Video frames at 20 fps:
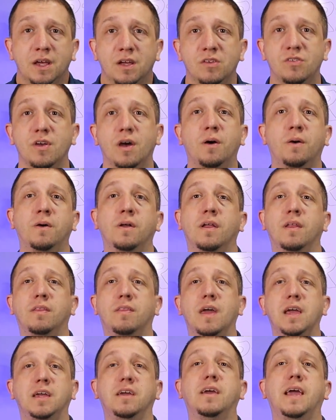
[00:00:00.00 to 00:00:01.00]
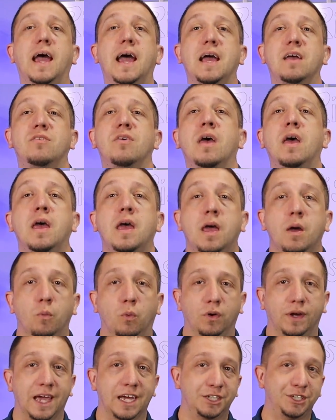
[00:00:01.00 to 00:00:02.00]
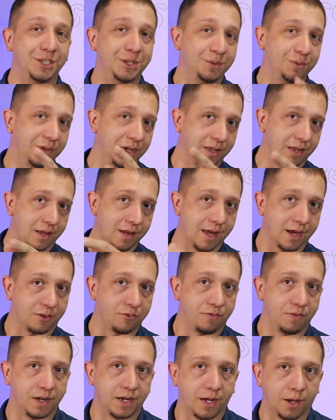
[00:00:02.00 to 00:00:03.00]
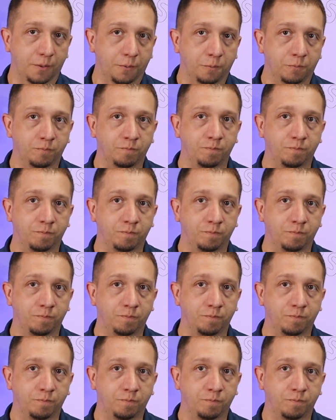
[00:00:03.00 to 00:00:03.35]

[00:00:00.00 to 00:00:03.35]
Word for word: So thank you guys. We'll catch you in the next video.